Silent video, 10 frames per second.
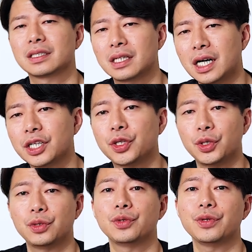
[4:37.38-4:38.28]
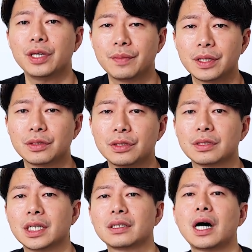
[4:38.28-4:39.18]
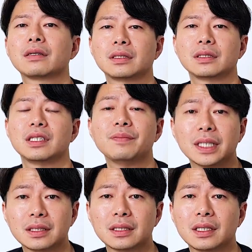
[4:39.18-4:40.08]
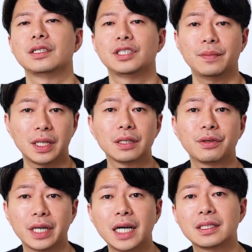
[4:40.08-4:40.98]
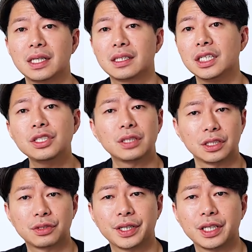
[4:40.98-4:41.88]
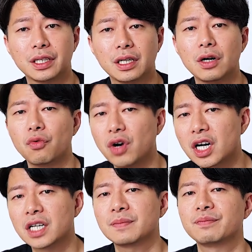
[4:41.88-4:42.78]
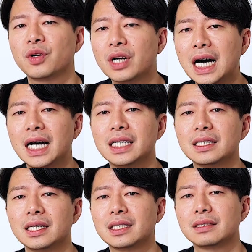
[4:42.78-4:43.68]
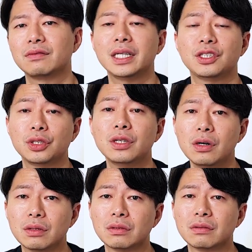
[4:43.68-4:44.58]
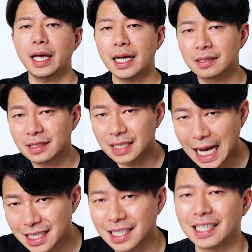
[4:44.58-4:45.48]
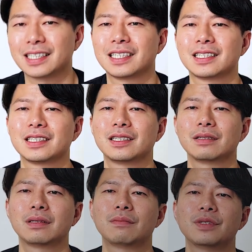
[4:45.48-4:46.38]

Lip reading: thank you email to send after the event. Gemini creates it instantly, warm, polite, and ready to go. And that's it. From